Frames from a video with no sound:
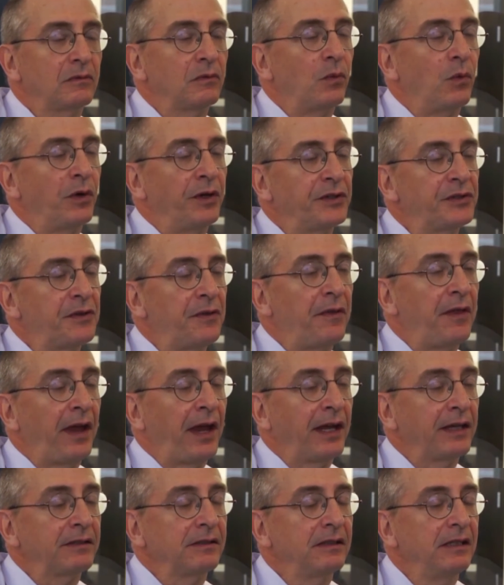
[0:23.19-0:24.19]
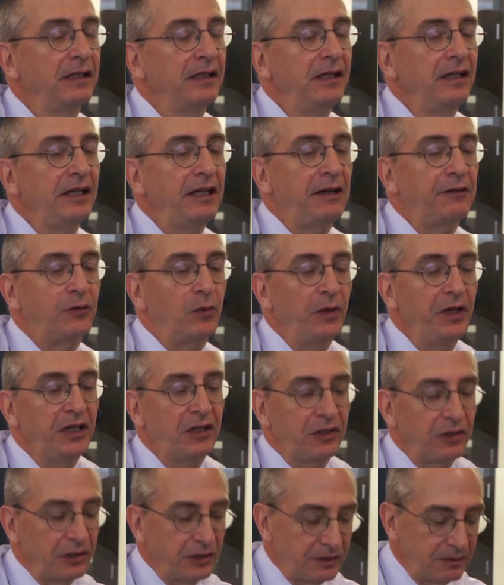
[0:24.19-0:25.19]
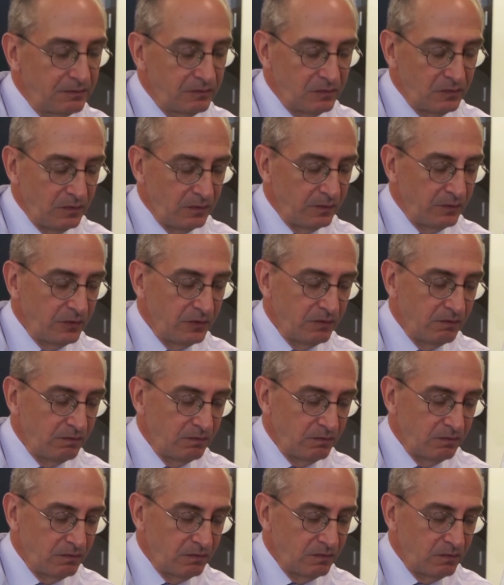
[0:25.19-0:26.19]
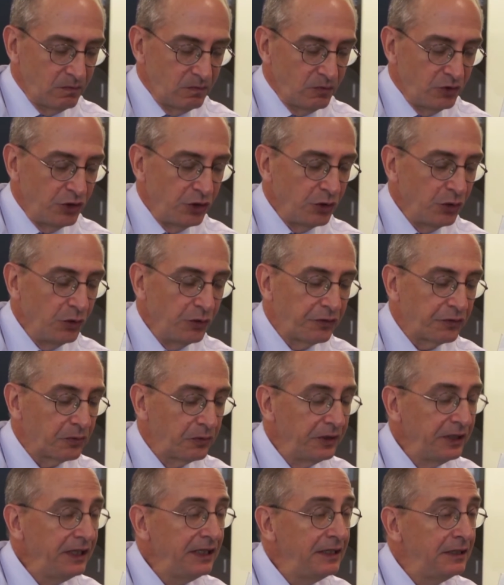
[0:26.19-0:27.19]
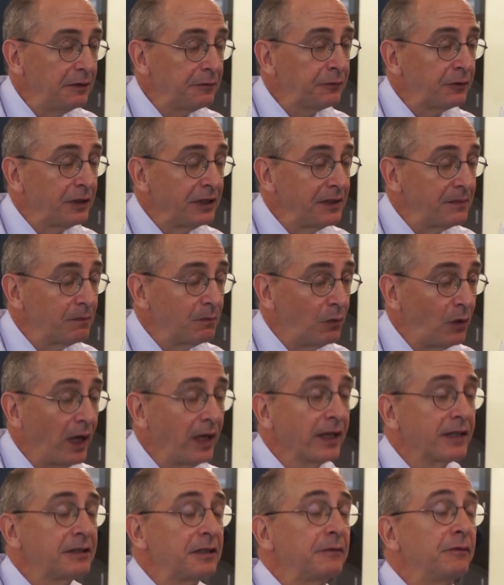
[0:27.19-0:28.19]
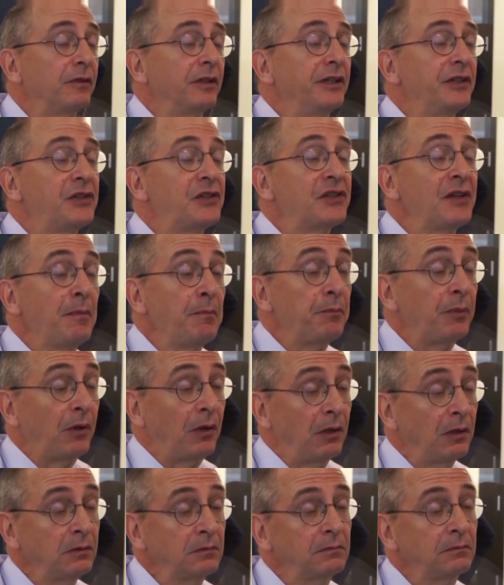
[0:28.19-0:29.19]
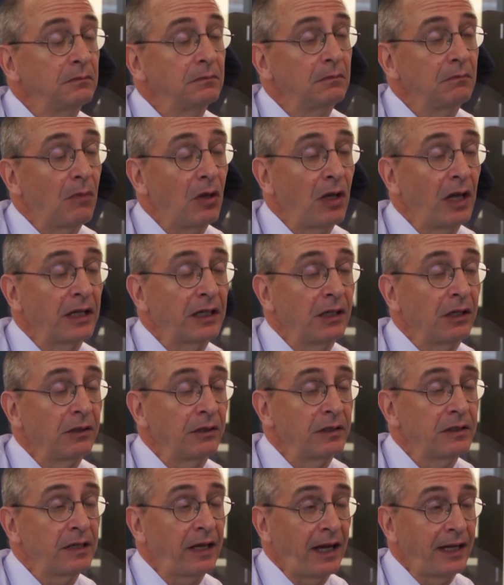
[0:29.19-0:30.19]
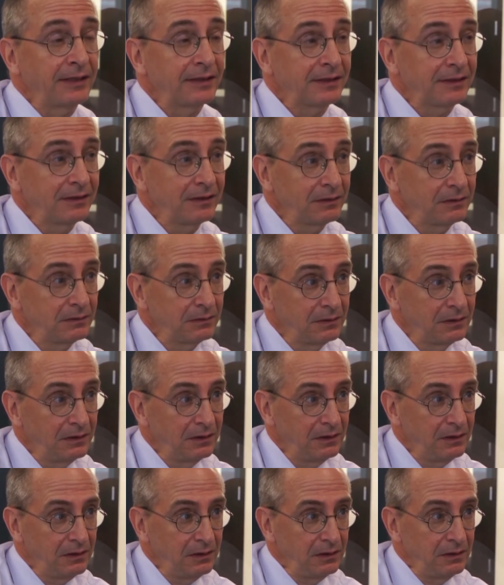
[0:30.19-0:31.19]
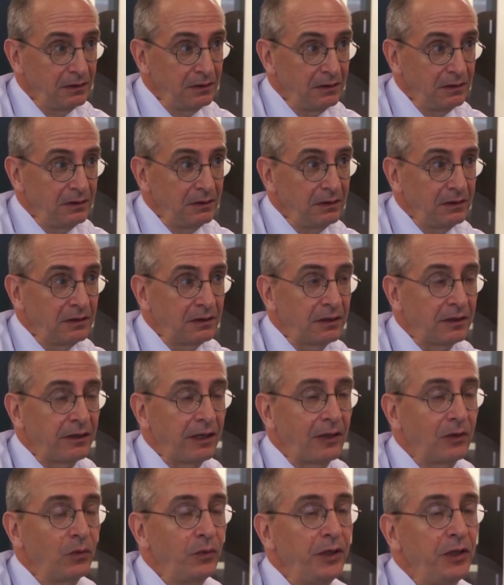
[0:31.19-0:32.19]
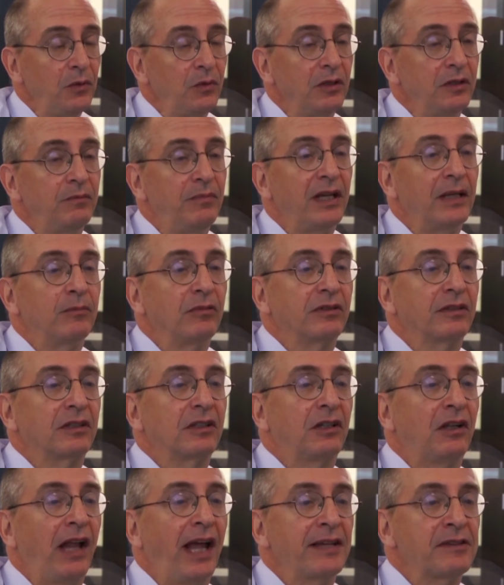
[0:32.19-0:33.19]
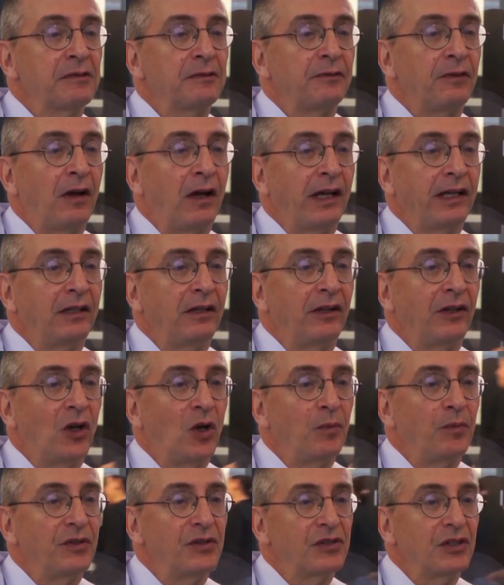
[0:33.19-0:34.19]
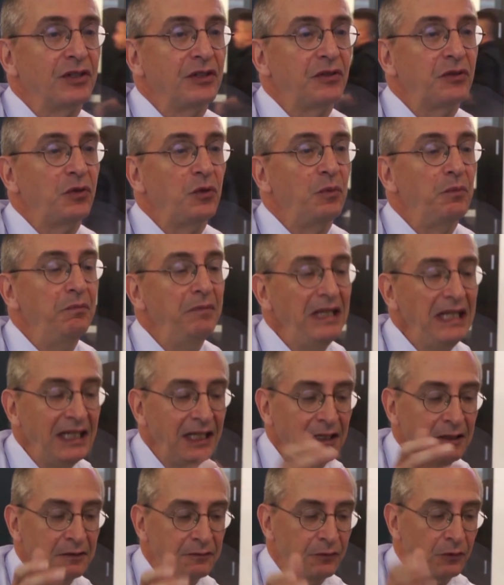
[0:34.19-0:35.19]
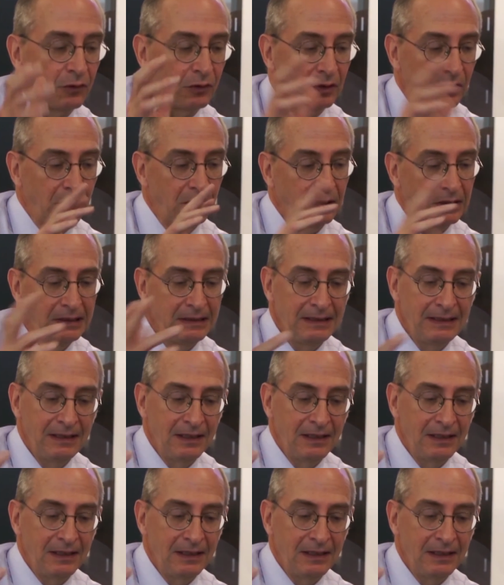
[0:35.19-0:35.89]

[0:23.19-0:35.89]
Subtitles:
was that if we could do 3 different relatively simple molecular tests, that we would be able to classify gliomas into meaningful